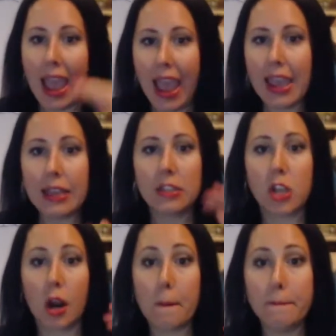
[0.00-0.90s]
A is
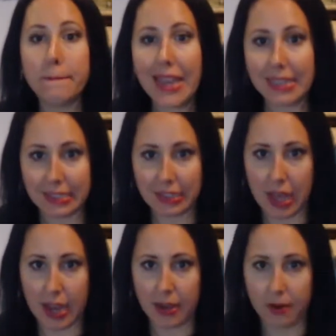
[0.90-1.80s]
our
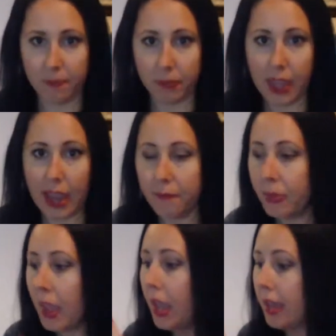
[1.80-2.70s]
baseline. Okay.
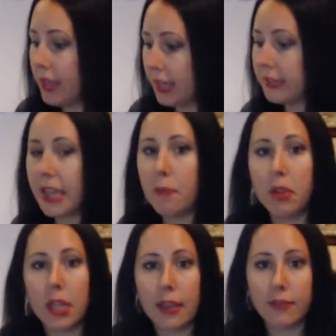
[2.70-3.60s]
In the
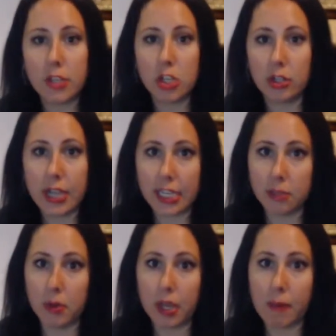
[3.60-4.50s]
example it gives in your
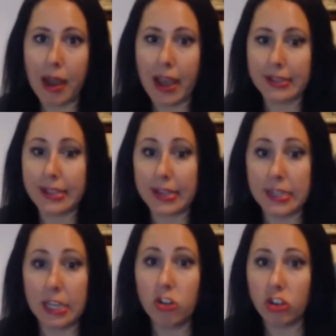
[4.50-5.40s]
textbook about
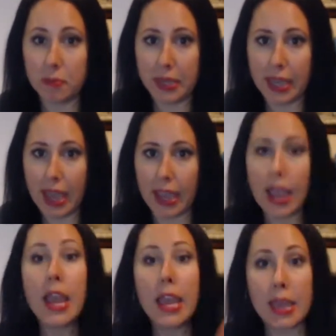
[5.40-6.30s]
SAT and GPA,
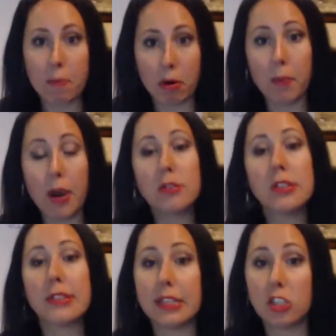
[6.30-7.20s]
it
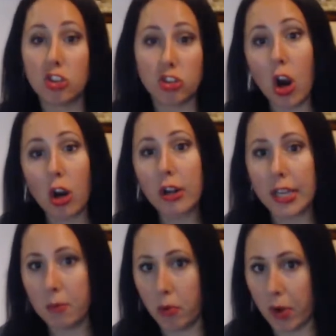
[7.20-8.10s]
proposes a
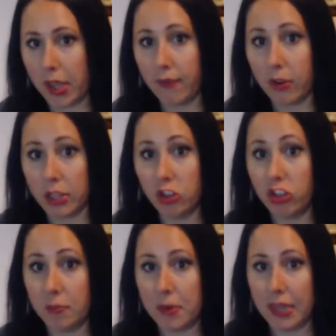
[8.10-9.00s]
starting point for the
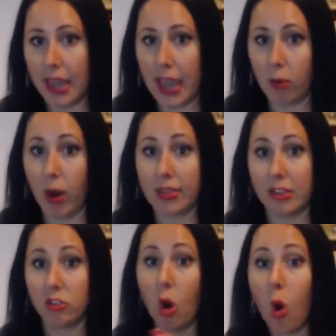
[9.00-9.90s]
GPA, right?
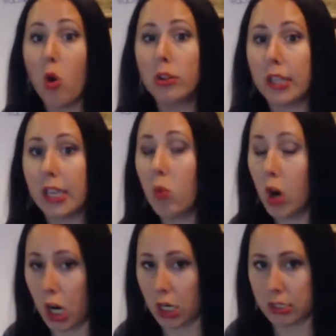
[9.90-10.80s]
This only
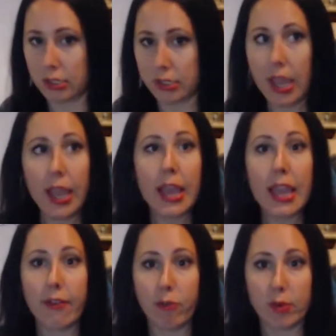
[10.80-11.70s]
works
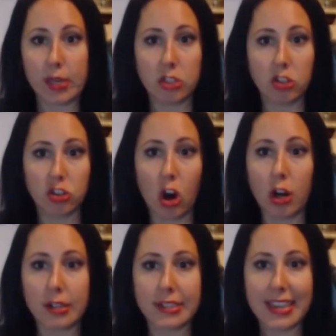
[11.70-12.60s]
if we
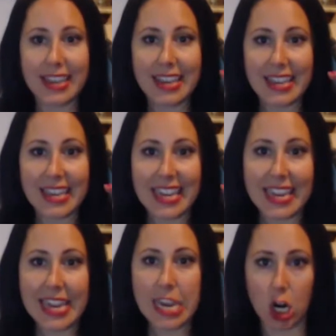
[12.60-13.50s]
start
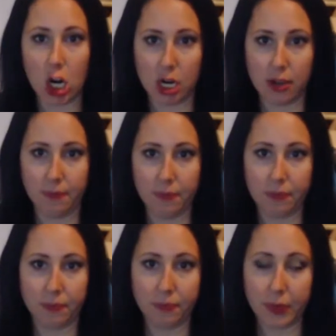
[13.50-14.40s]
here.
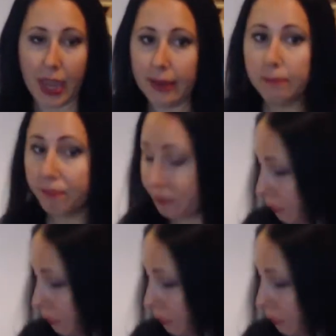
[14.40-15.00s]
Okay.